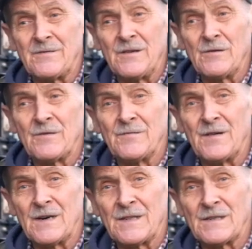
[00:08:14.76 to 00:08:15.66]
you can
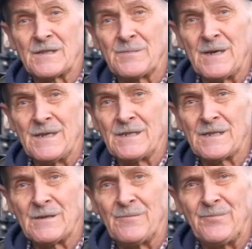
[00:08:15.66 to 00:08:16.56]
find the
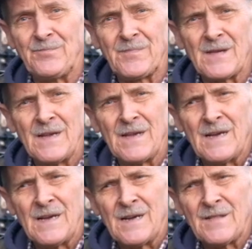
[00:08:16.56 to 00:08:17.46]
space.
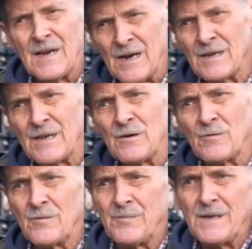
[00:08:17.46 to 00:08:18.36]
The
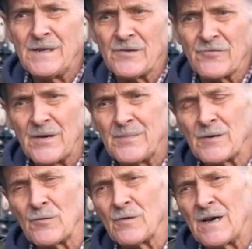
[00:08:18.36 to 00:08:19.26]
ideal would be to rip
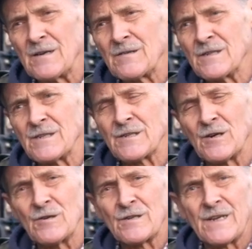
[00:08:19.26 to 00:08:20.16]
it all out and
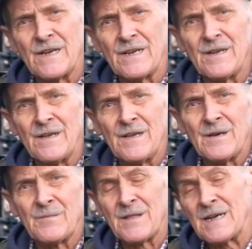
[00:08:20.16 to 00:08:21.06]
start again,
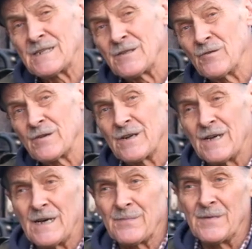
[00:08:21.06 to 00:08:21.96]
but that's not going
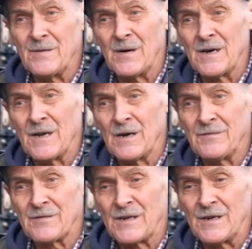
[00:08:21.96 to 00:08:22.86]
to happen in my
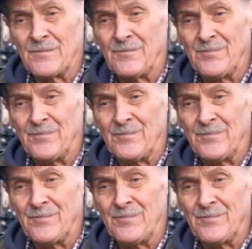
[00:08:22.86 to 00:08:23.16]
lifetime.